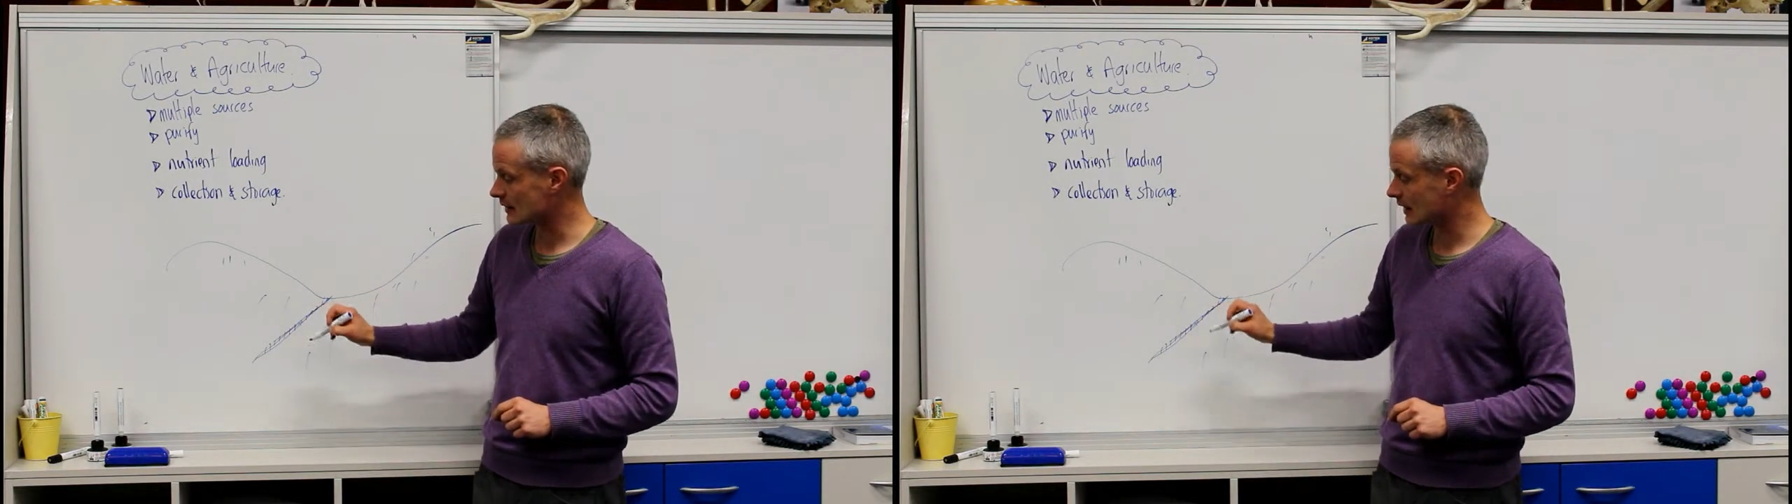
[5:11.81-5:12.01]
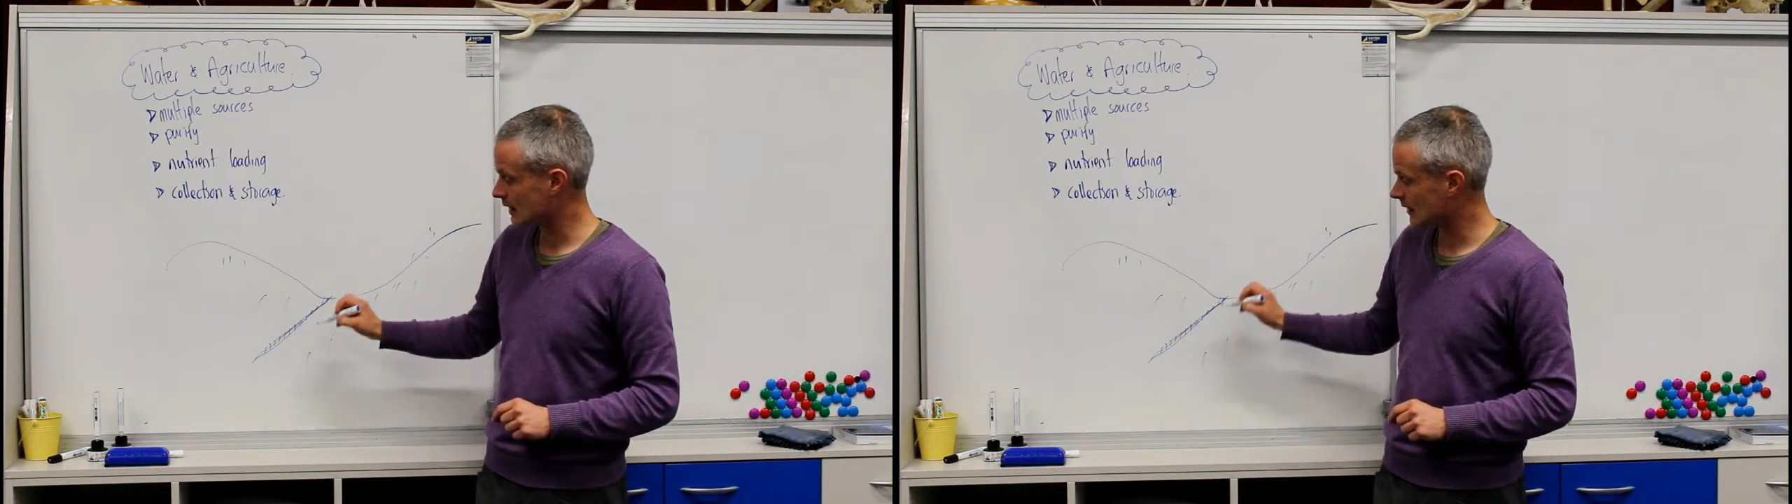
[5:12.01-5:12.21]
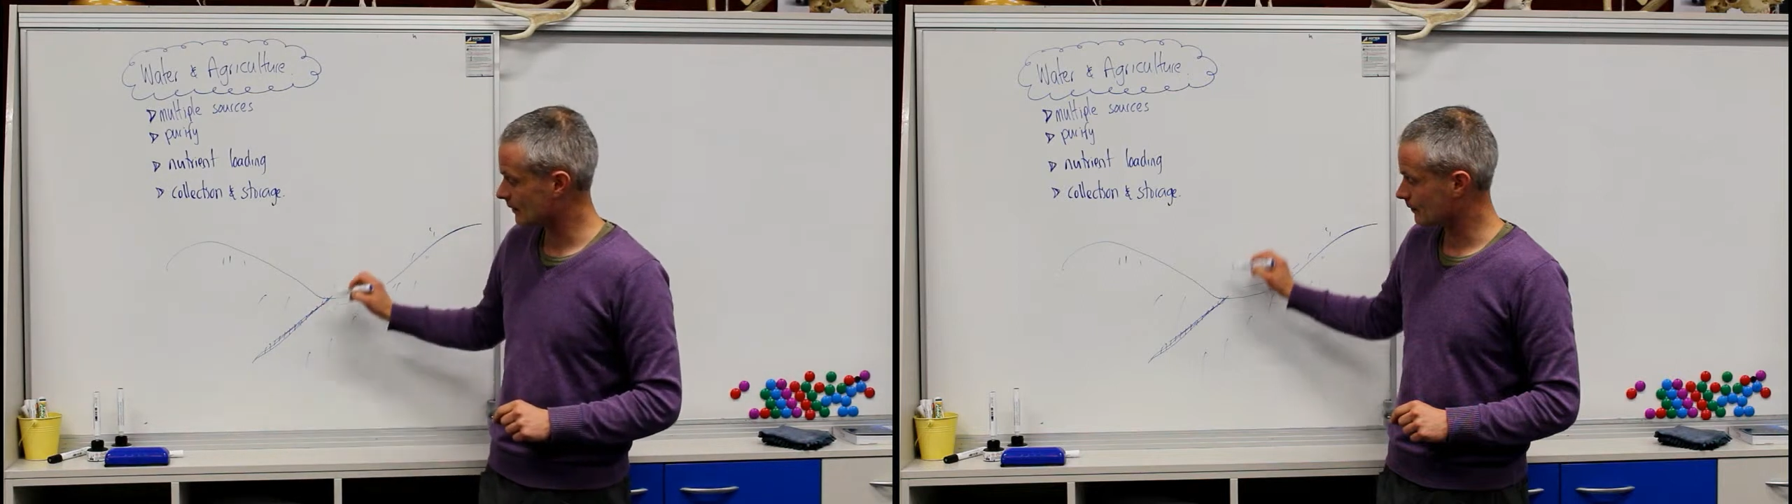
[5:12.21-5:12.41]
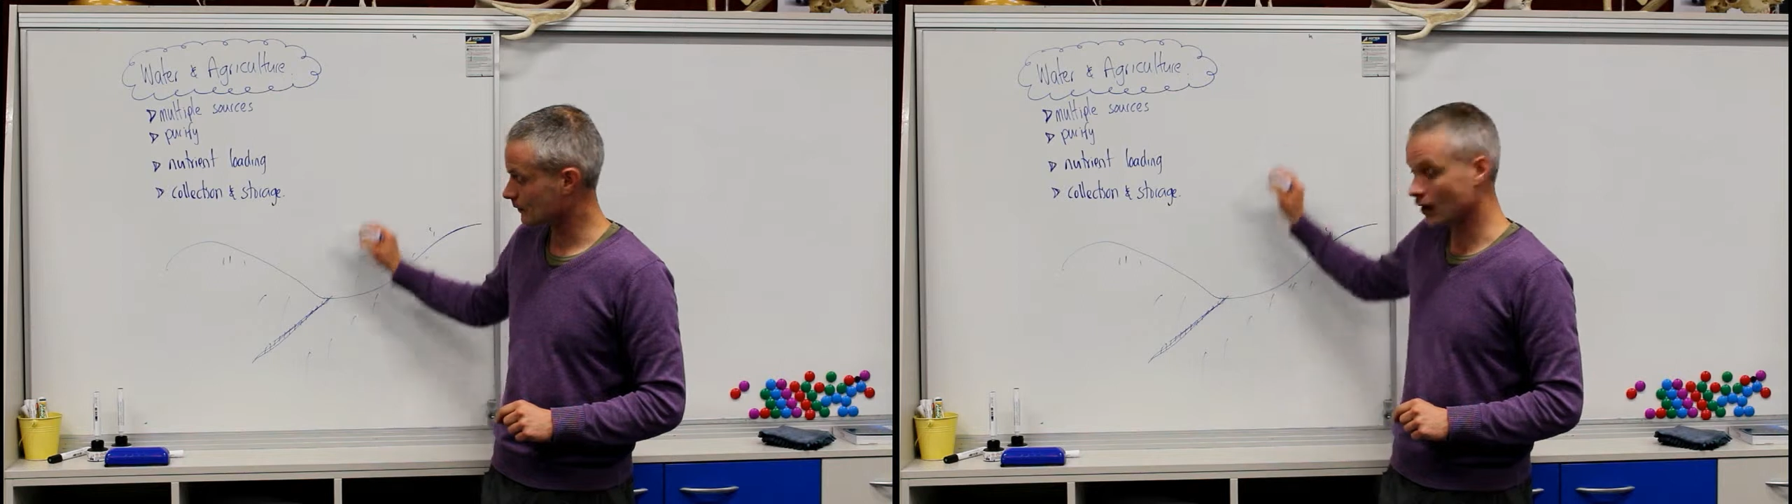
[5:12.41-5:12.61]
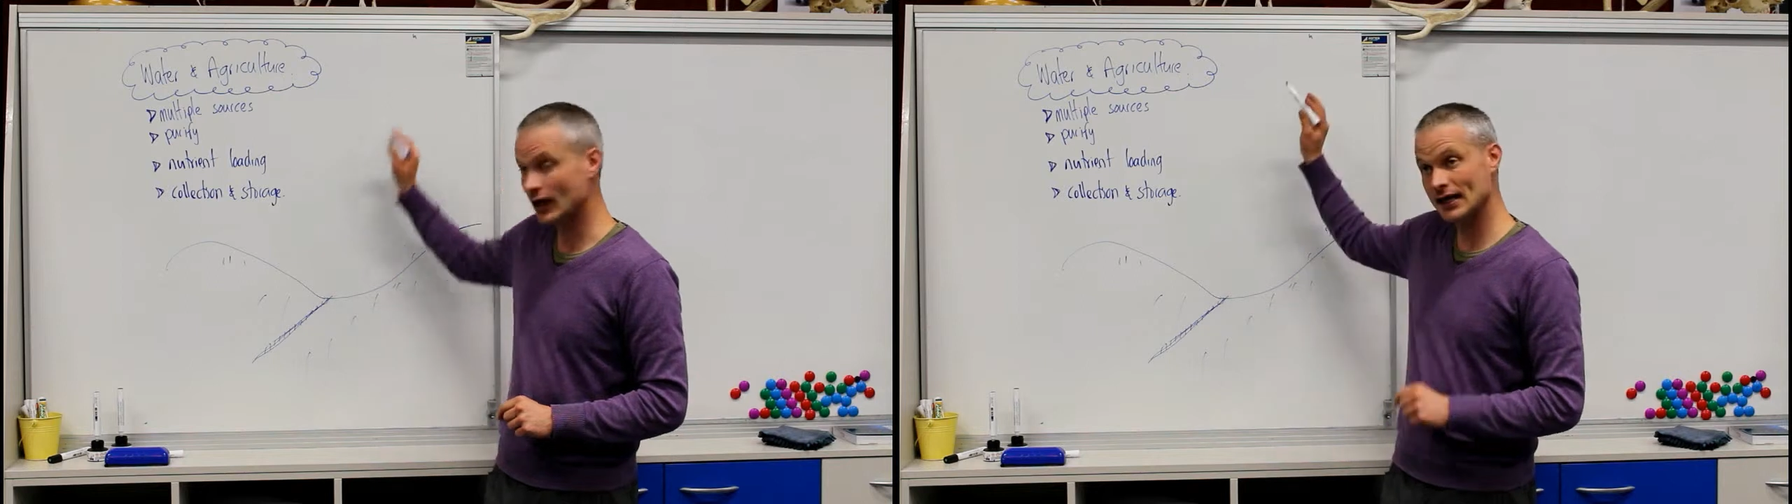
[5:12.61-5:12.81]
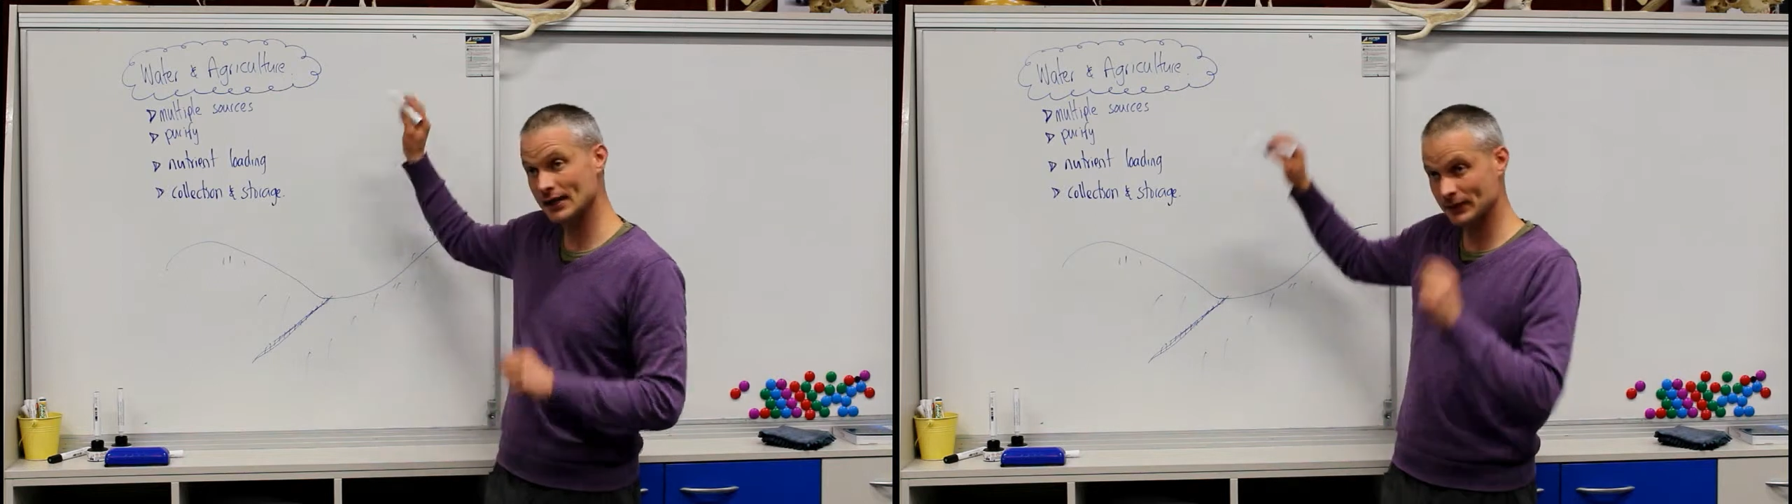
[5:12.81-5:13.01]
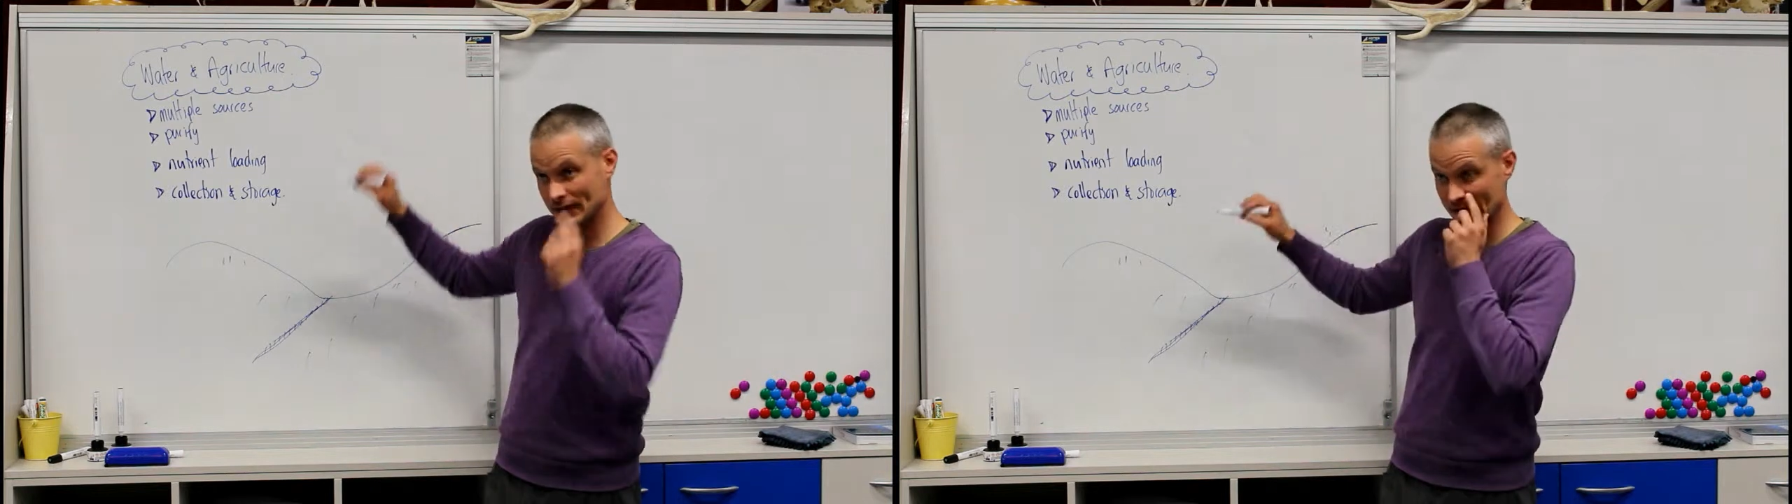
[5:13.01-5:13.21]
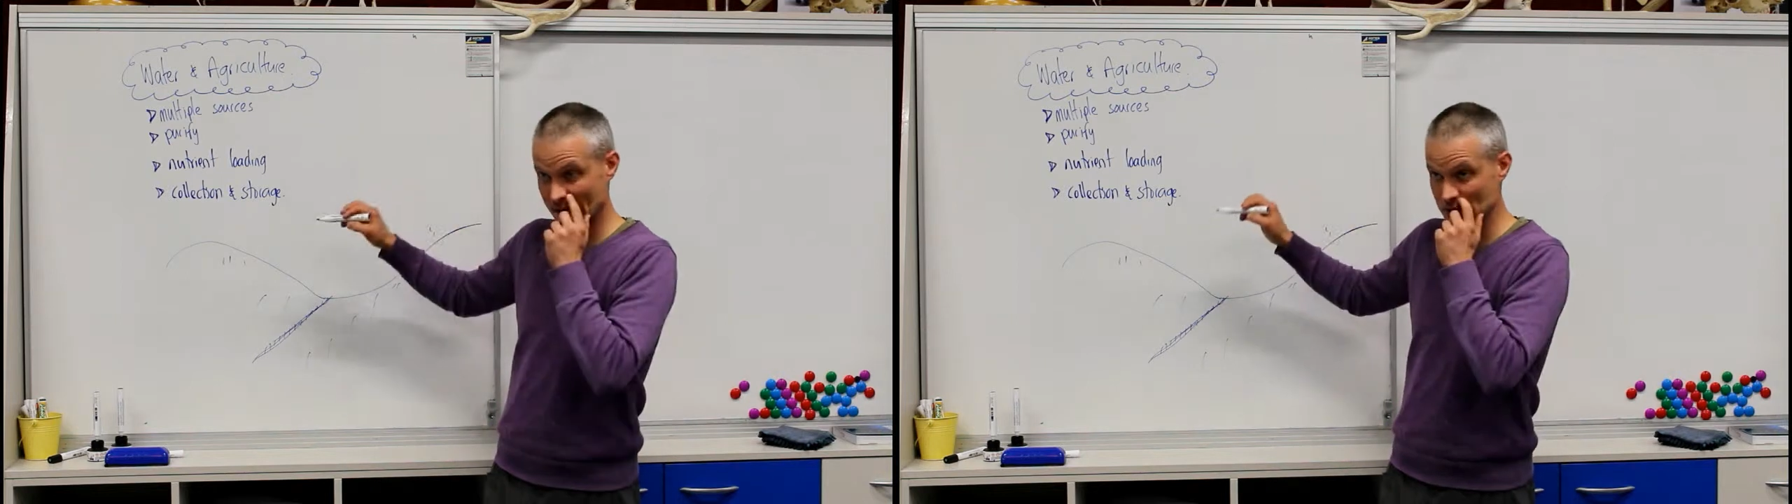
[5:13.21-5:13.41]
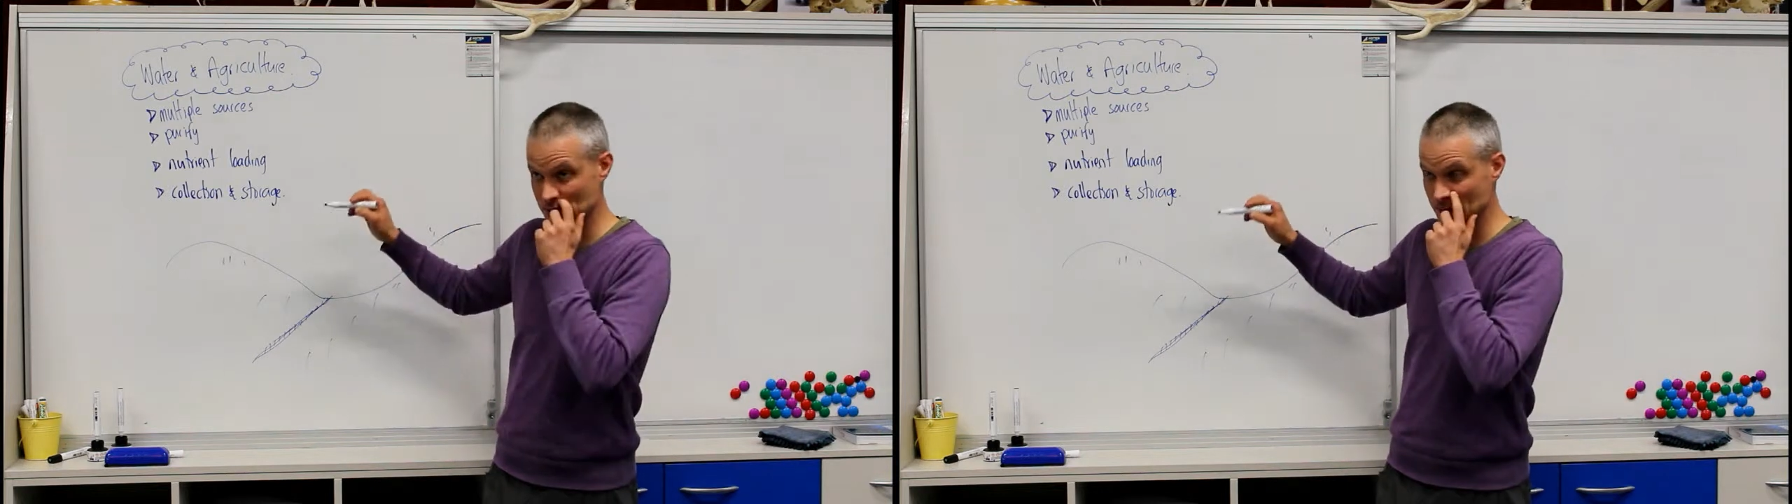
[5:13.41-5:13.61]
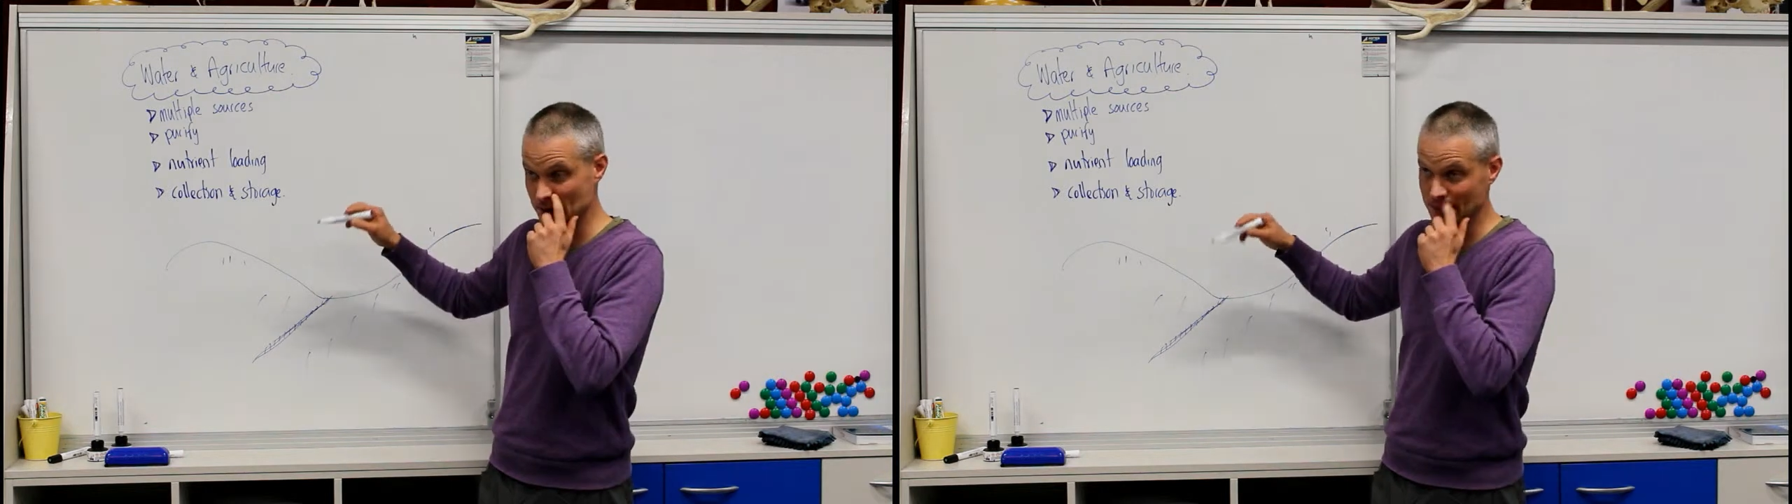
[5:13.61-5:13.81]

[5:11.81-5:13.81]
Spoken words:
high up in the catchment,